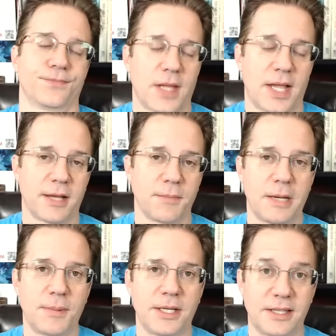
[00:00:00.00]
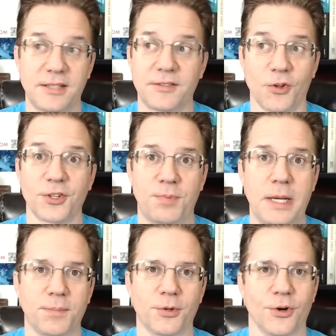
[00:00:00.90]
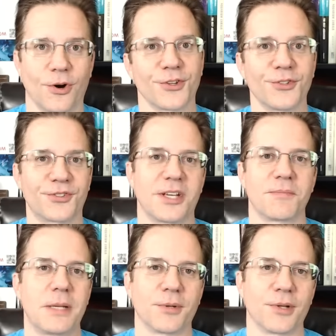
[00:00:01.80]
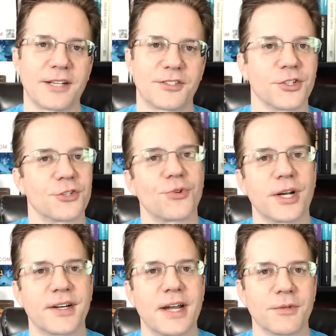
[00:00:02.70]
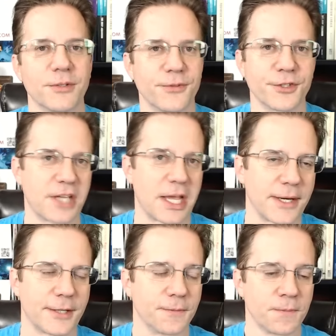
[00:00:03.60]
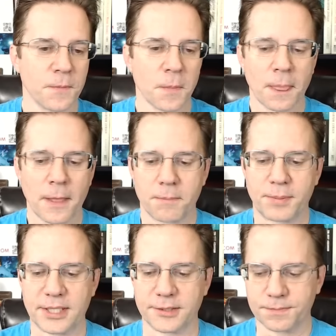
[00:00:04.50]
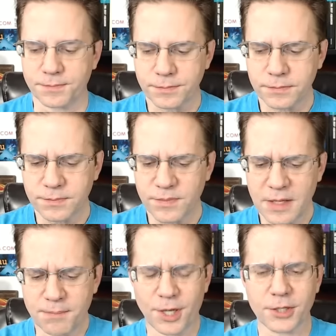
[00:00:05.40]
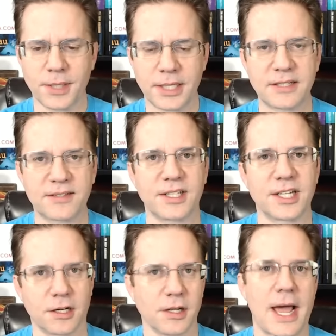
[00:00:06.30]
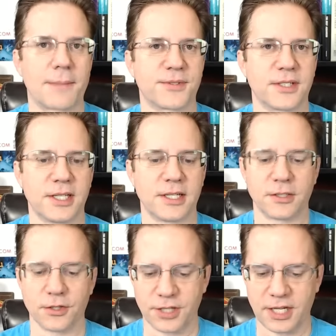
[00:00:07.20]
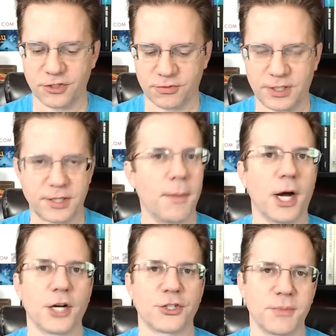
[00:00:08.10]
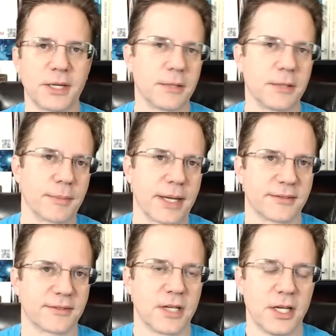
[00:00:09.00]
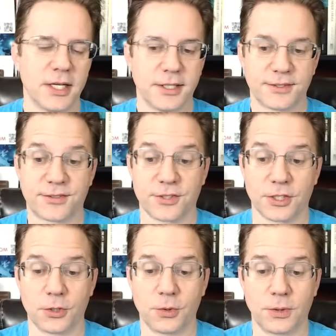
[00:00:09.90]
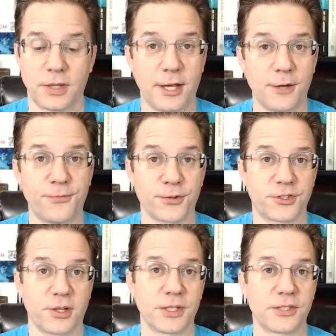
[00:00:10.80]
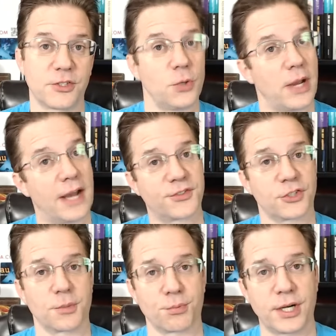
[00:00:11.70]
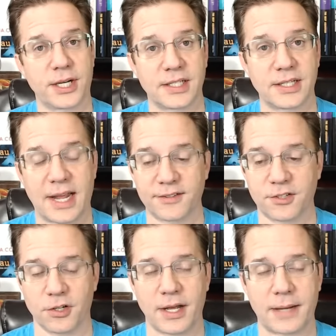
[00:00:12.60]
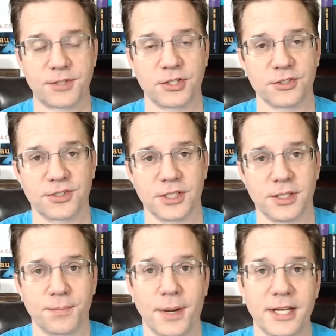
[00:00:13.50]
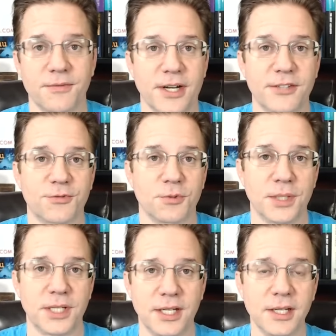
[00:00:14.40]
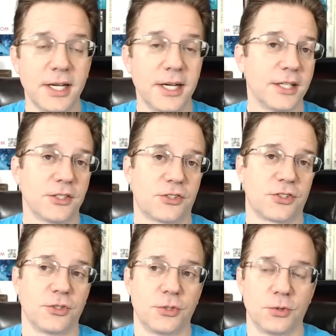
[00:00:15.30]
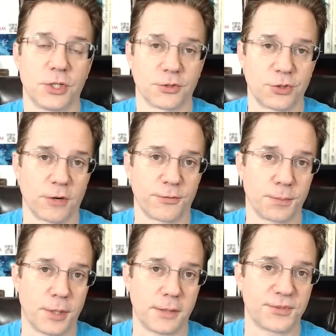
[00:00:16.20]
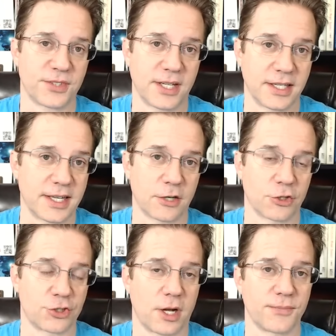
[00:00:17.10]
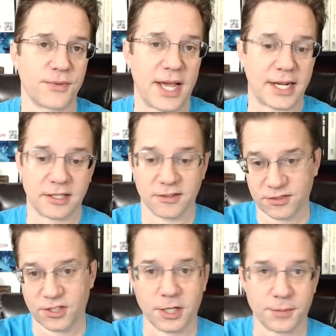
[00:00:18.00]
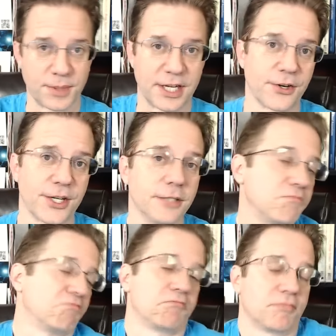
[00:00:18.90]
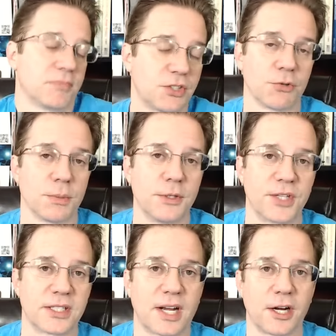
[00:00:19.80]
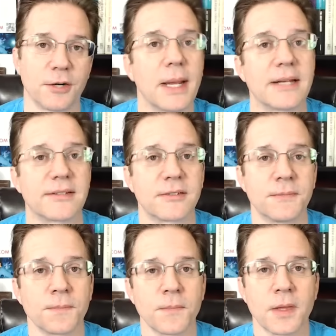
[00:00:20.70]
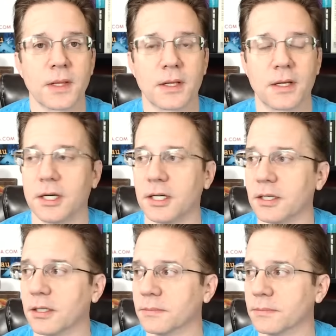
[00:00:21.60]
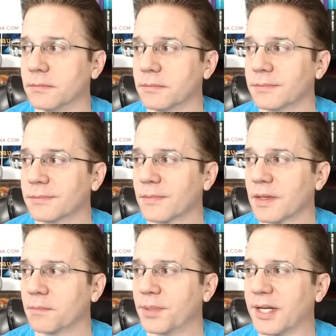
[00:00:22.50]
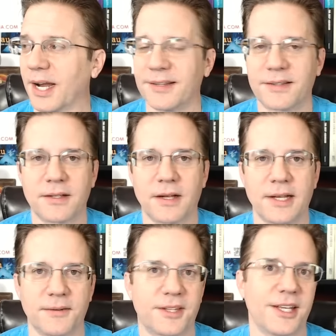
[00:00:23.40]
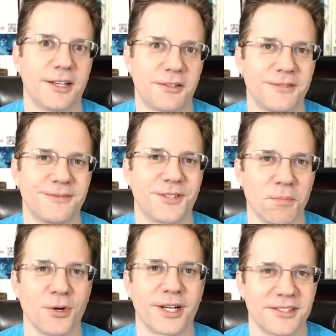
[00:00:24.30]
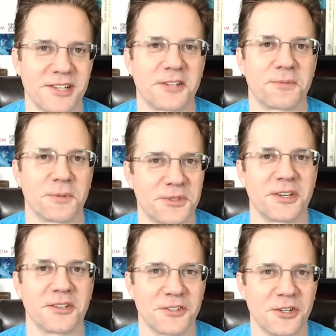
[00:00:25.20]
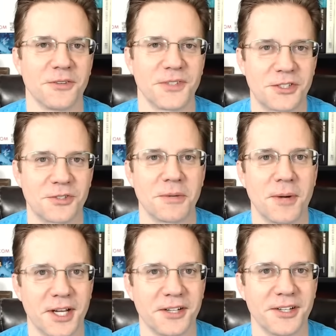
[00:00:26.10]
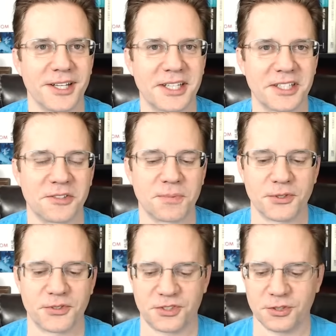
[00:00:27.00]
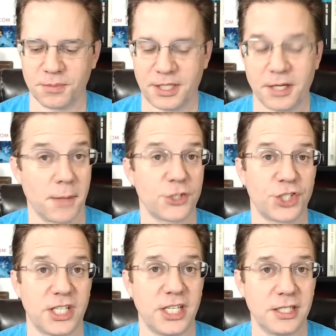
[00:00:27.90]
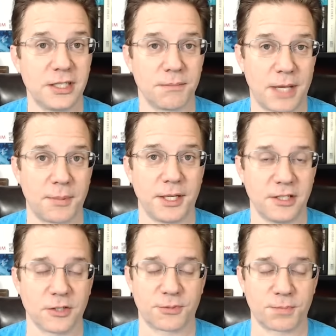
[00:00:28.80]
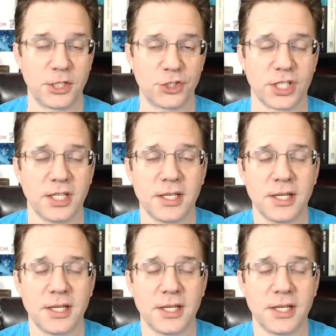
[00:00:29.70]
and maybe these all these people are those same people last year that tried it out when it first came out. But bottom line, they said it collapsed. It, you know, it just went to mush and made a big mess. So, if for some reason you have such a brick and it has collapsed in your sump, my advice would be to you know turn off your pumps and get out a shop vac and suck up that area to remove the entire mess. Um, but I th- I think the brick is not supposed to dissolve into a pile. I think it's supposed to become mushy, maybe you know spongy,